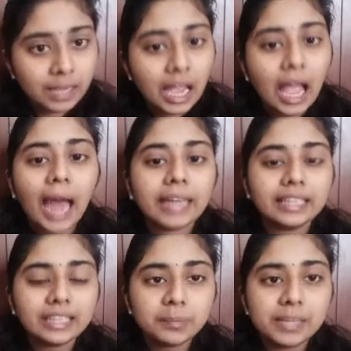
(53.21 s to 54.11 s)
and it
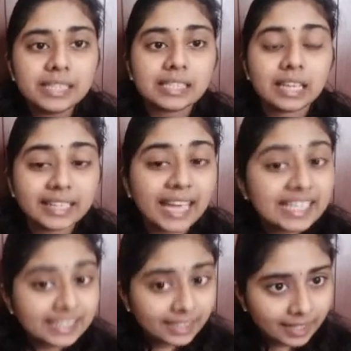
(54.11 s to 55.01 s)
means danger
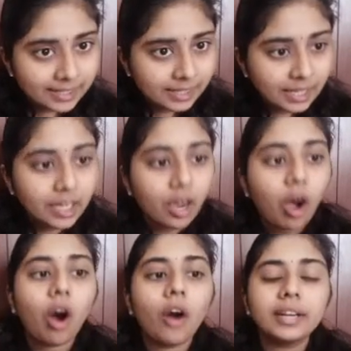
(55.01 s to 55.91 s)
at sea
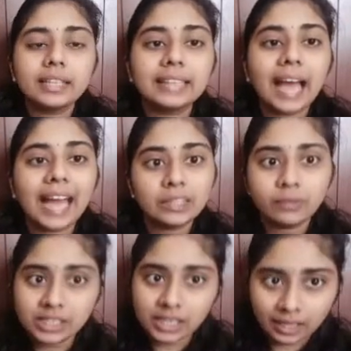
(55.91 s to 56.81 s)
or that
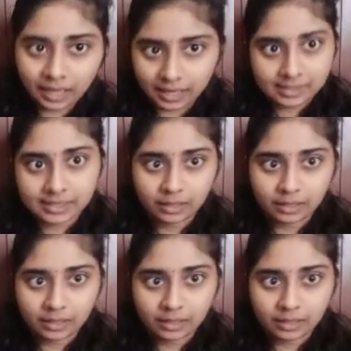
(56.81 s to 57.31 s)
which cuts.